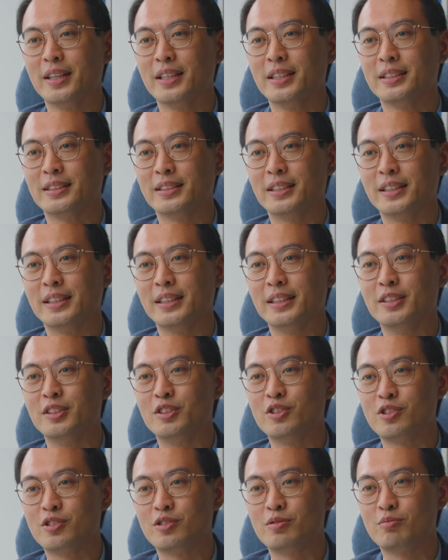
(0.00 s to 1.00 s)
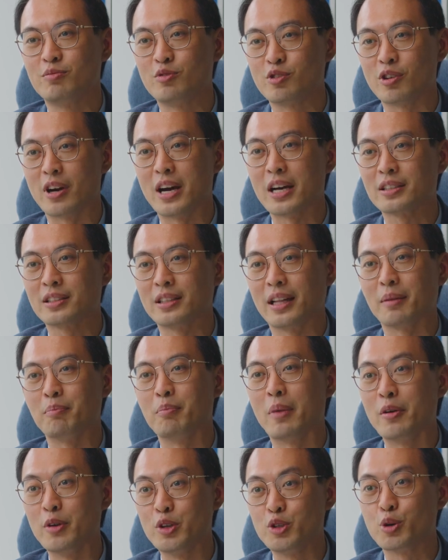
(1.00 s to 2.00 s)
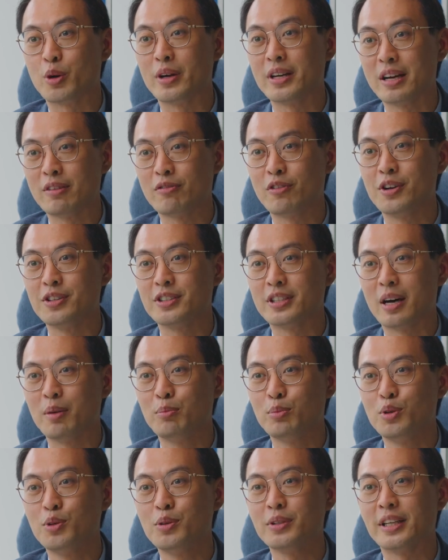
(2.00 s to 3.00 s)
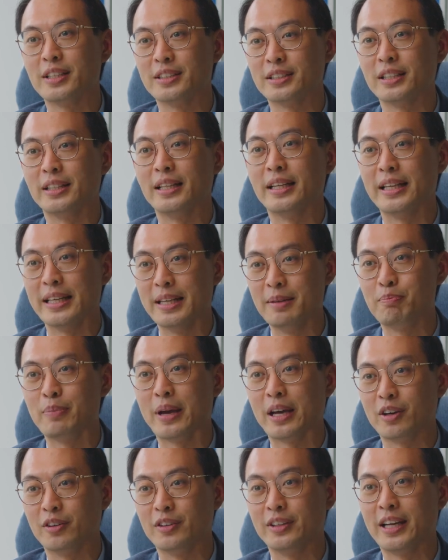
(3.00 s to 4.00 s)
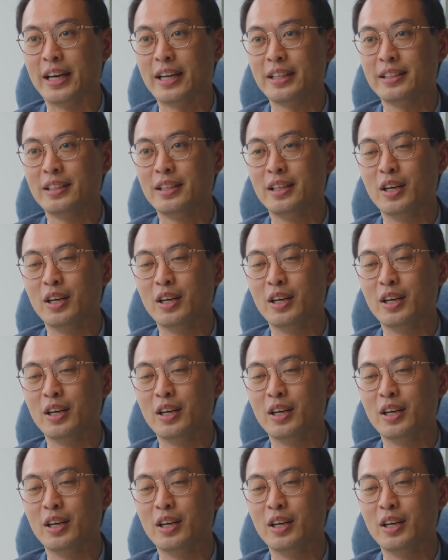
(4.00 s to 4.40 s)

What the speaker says: certain drugs like marijuana, for example, can certainly impact on that.